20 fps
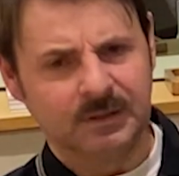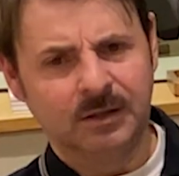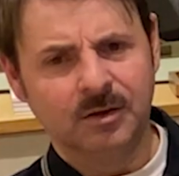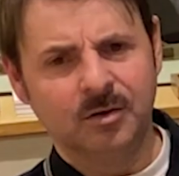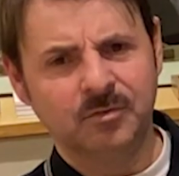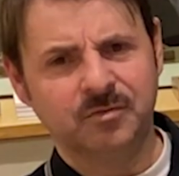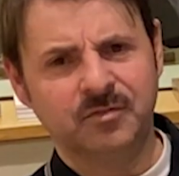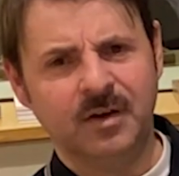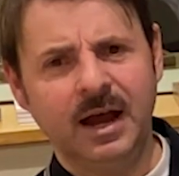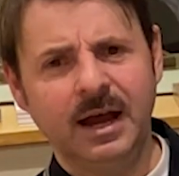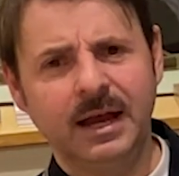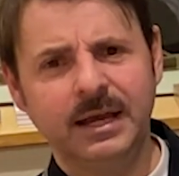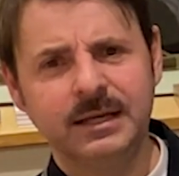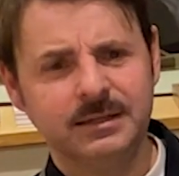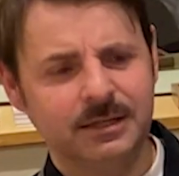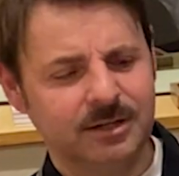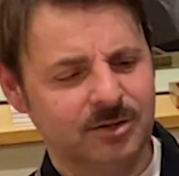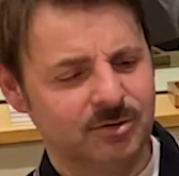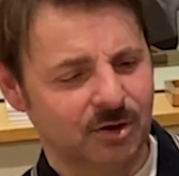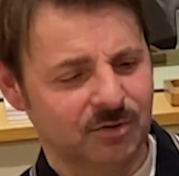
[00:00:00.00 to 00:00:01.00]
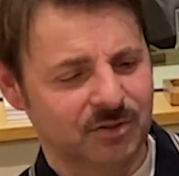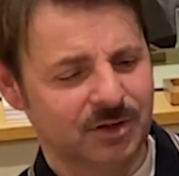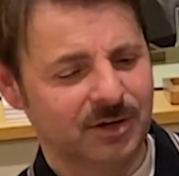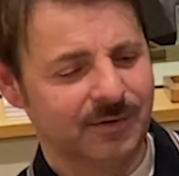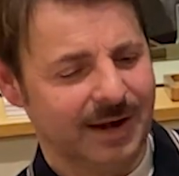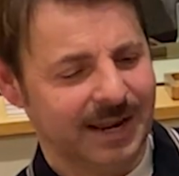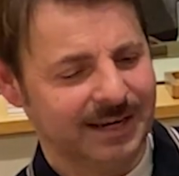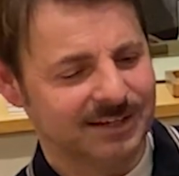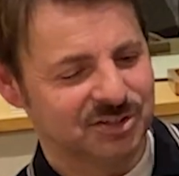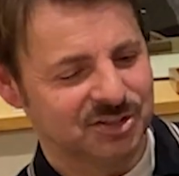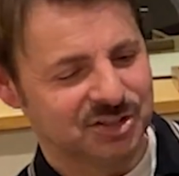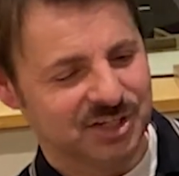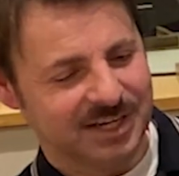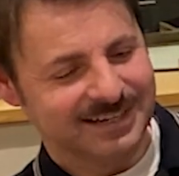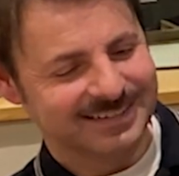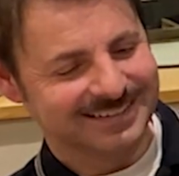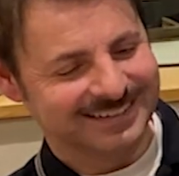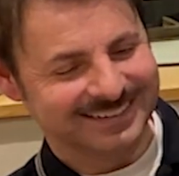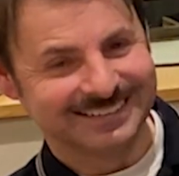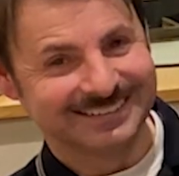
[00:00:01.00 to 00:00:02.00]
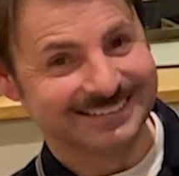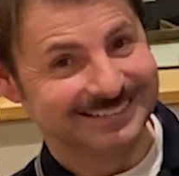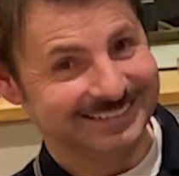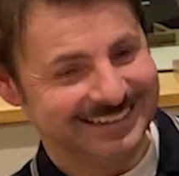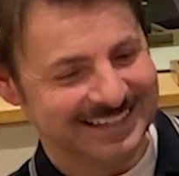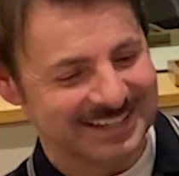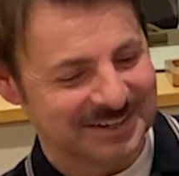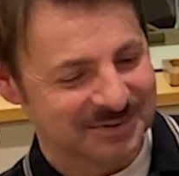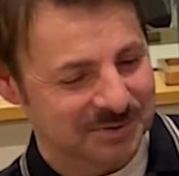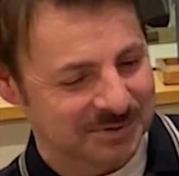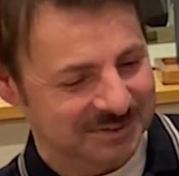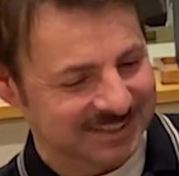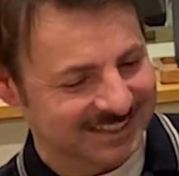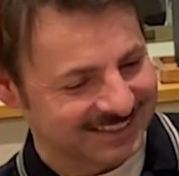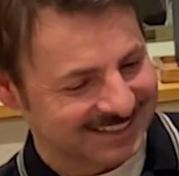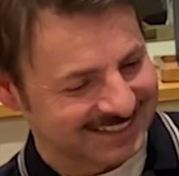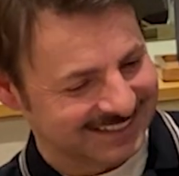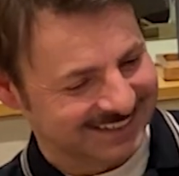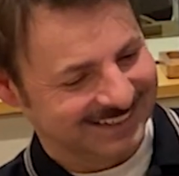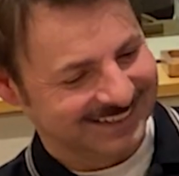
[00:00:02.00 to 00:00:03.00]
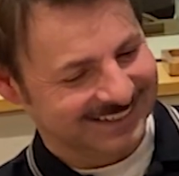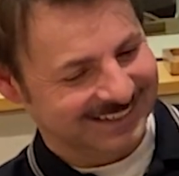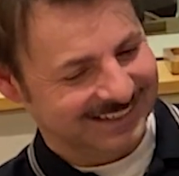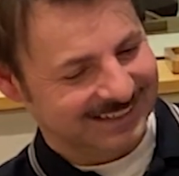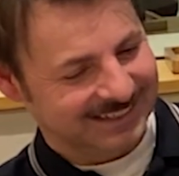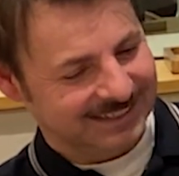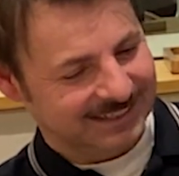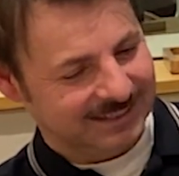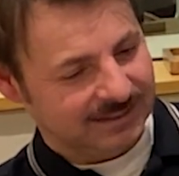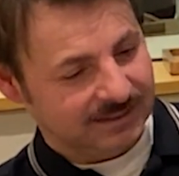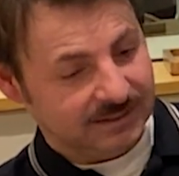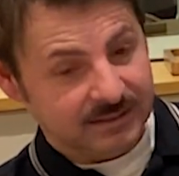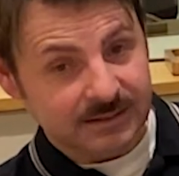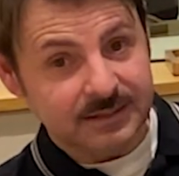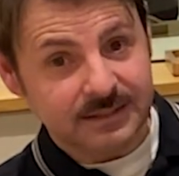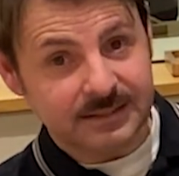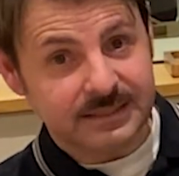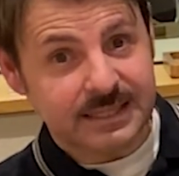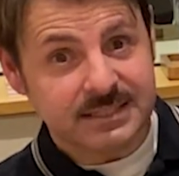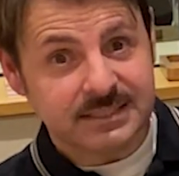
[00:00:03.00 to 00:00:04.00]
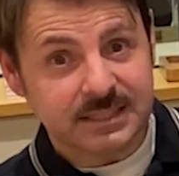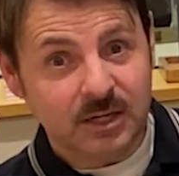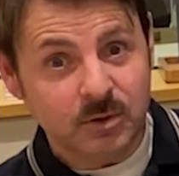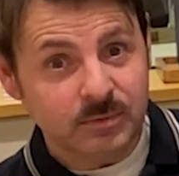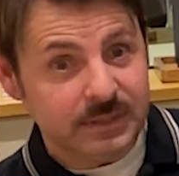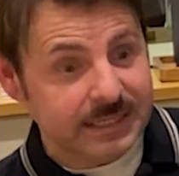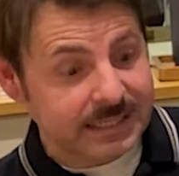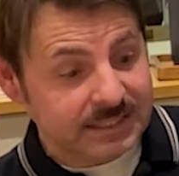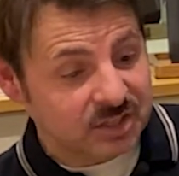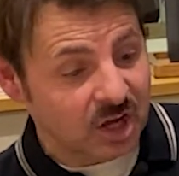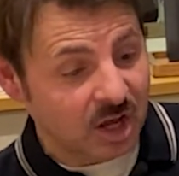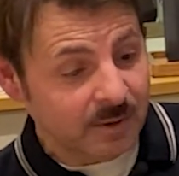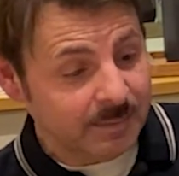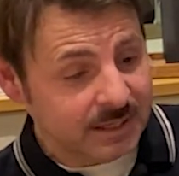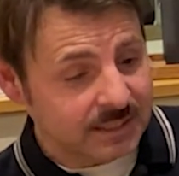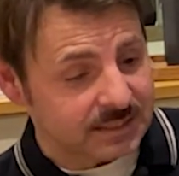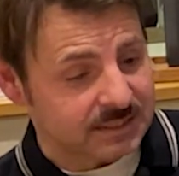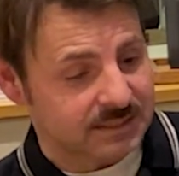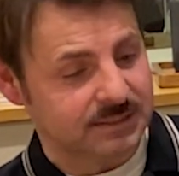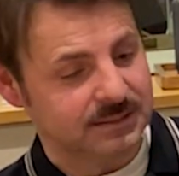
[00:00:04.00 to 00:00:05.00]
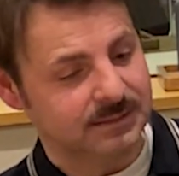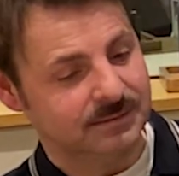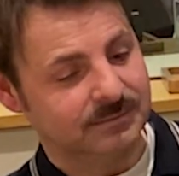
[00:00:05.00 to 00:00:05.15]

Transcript: "Find another engine," he ordered. "There's only Thomas,"